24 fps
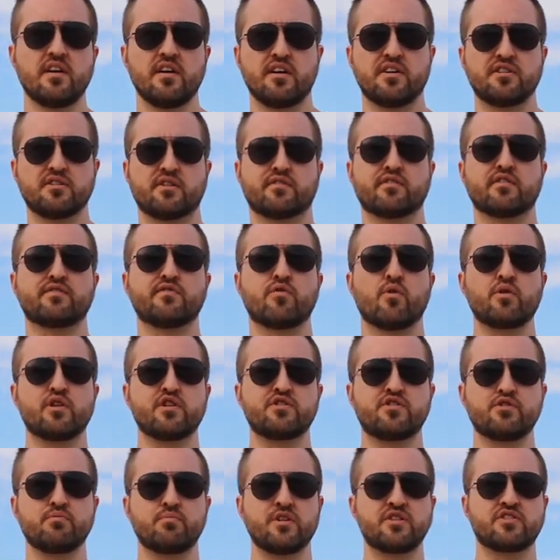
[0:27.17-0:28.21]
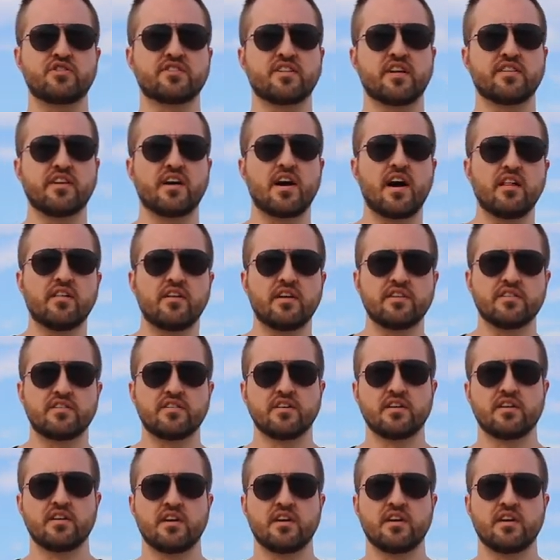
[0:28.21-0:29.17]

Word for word: There's over 42 beaches on the island.